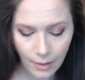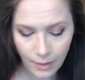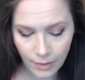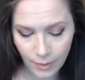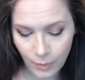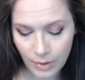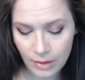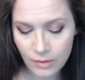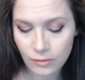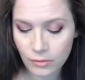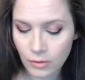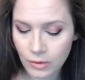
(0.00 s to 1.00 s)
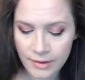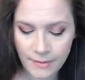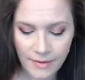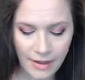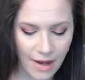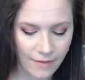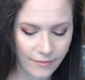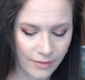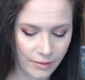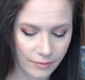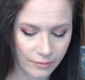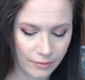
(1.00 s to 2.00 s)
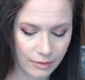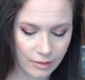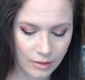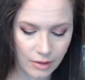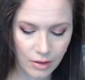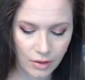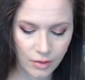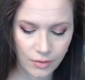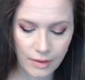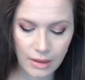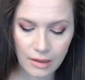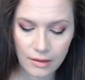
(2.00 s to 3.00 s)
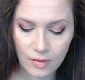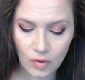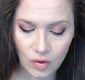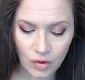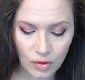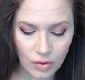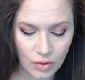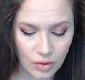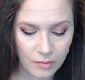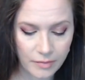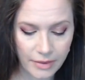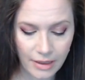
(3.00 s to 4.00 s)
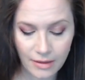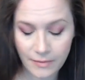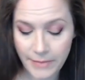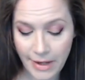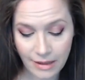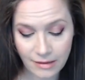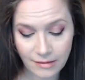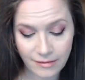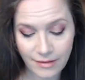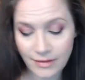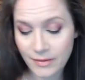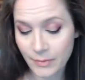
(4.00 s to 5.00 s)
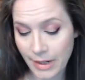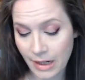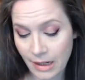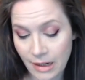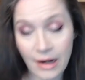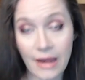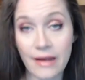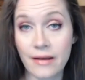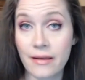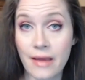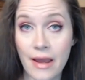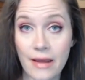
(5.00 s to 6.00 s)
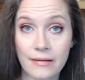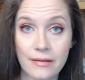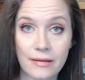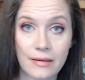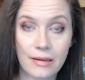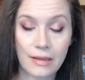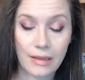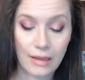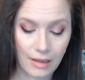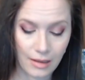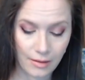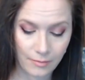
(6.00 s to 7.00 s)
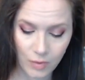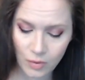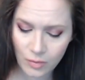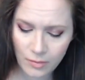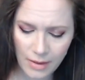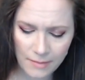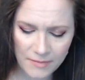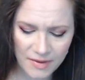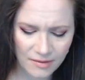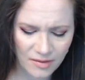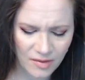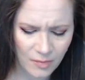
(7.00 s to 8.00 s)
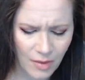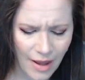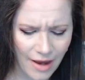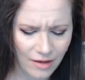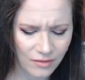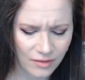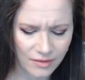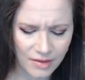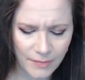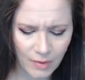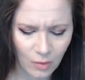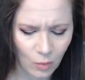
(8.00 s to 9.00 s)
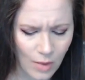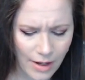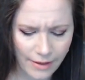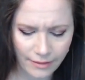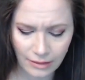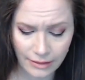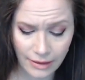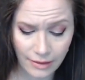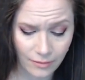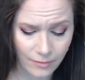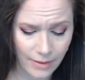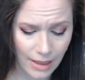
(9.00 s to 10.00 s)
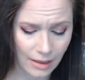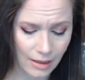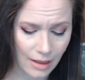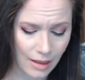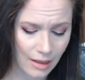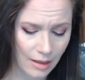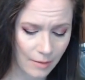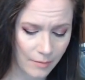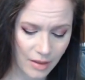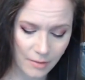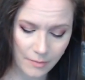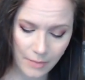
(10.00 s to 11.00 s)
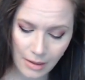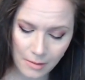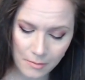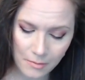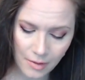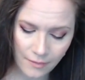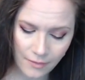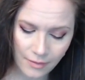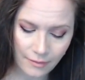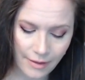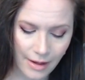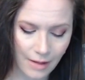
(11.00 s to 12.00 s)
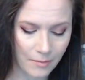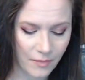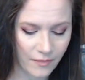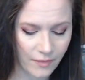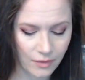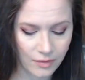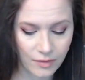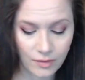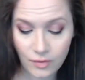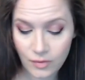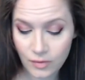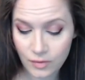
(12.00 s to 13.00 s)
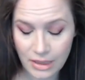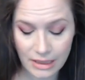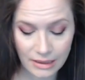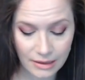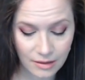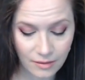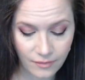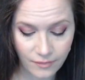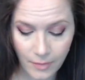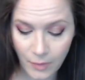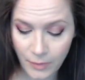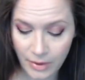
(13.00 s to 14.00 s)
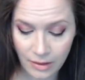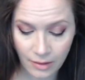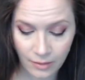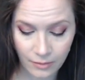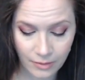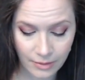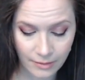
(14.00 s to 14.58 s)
The wind roars up the avenue. Trees stoop and bend this way and that. Moonbeams splash and spill wildly in the rain, but the beam of the lamp falls straight from the window.